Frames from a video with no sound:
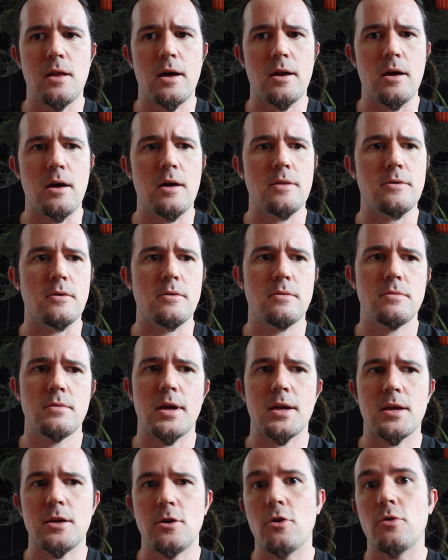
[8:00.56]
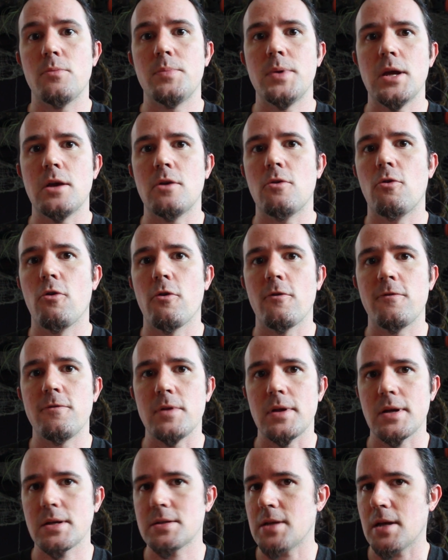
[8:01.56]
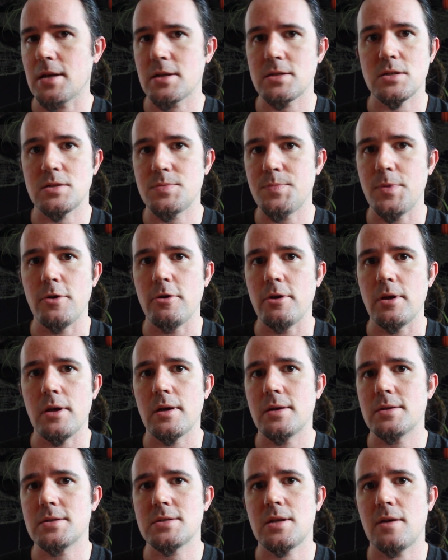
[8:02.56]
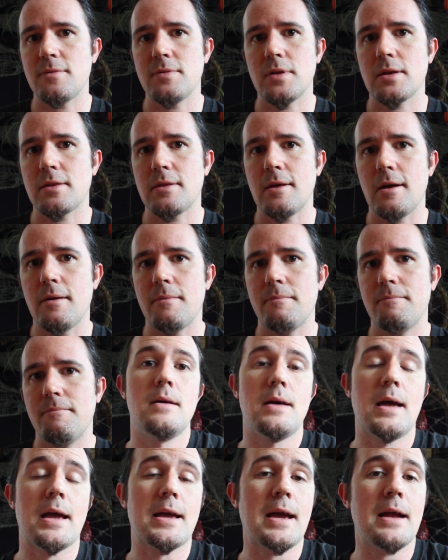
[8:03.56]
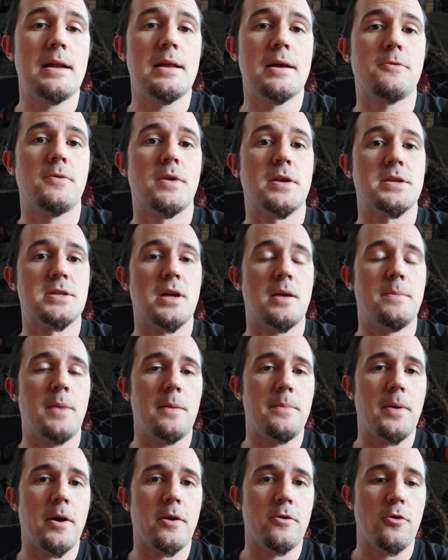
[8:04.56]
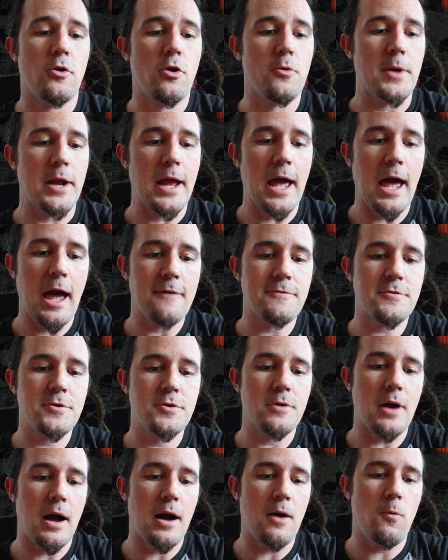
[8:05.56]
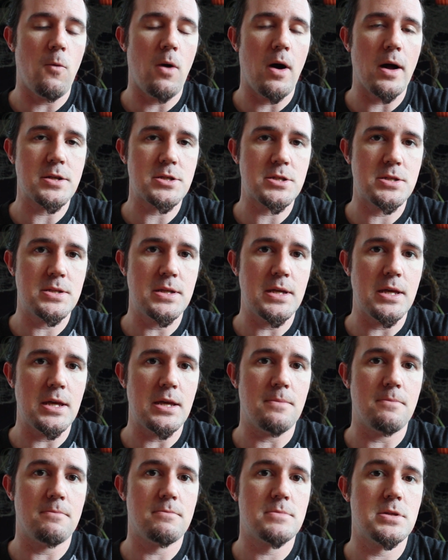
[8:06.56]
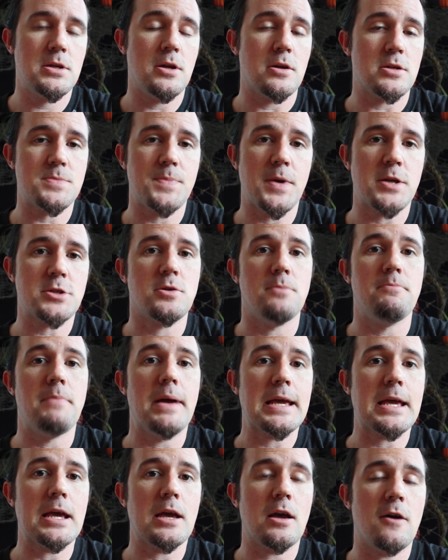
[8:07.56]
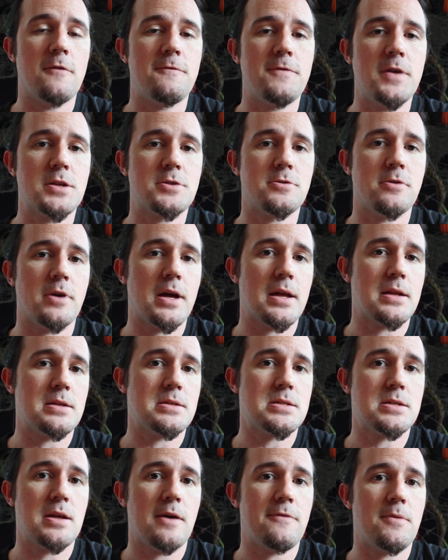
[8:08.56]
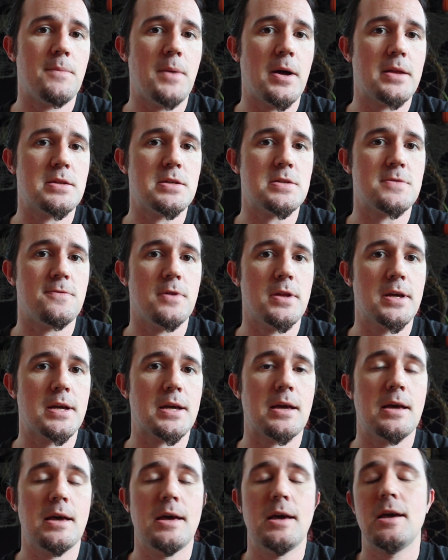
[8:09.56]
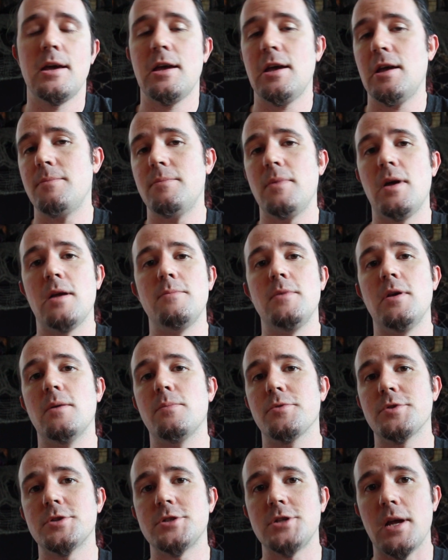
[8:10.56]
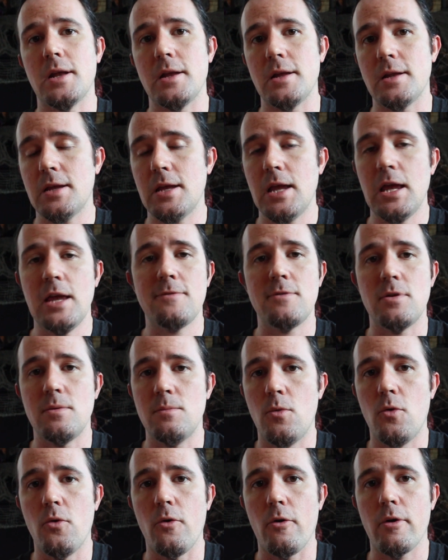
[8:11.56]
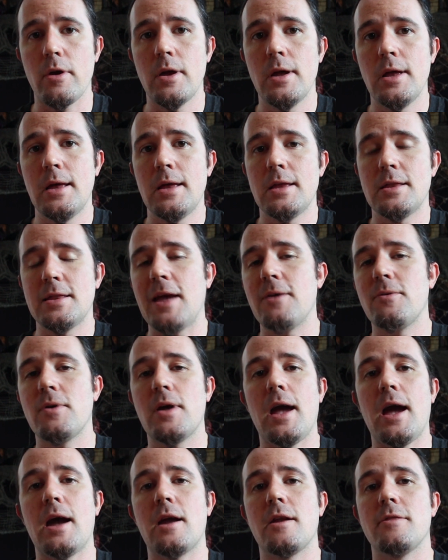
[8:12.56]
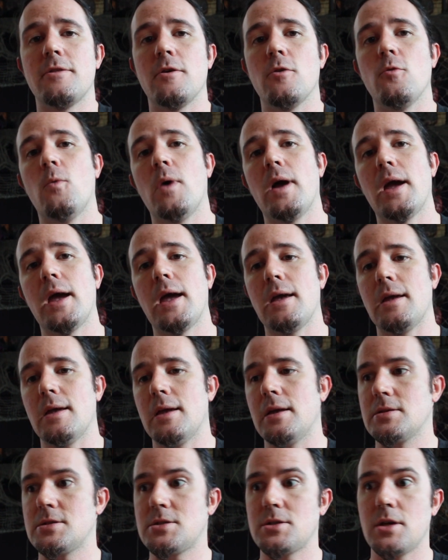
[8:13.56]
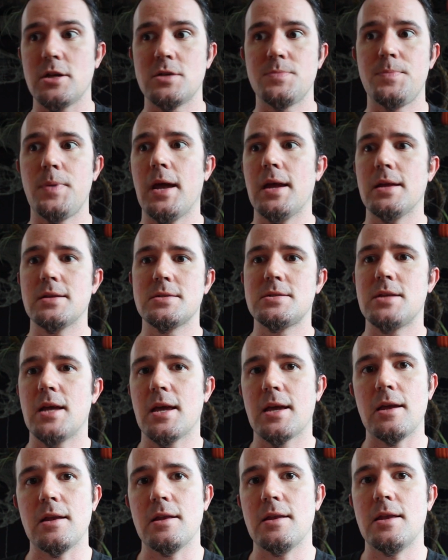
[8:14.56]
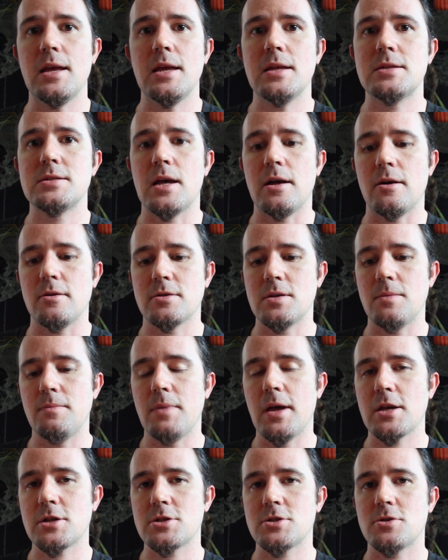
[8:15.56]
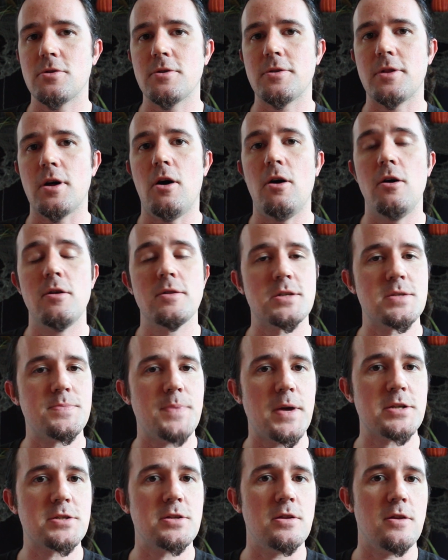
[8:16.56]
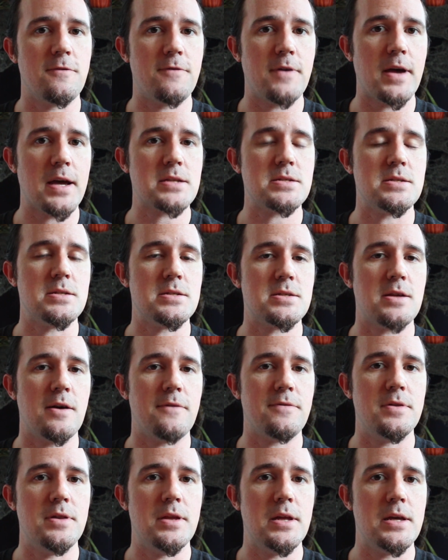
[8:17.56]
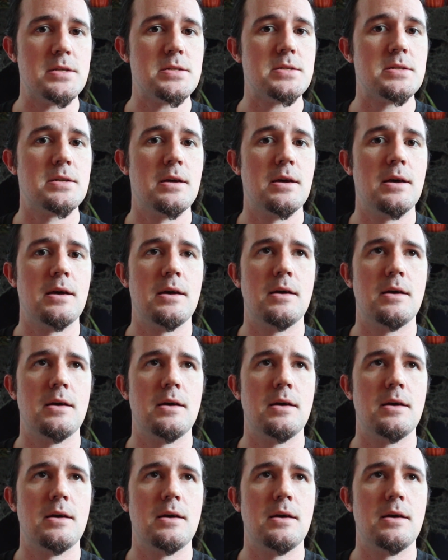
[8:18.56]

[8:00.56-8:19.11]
a lot of other like European horror flicks like Suspiria and stuff like that. And kind of like what I said about Paranorman, after I watched the, you know, special making of featurette and stuff about this flick, it made me appreciate it even more. They went out of their way in such painstaking detail to make sure that all the special effects and stuff in this,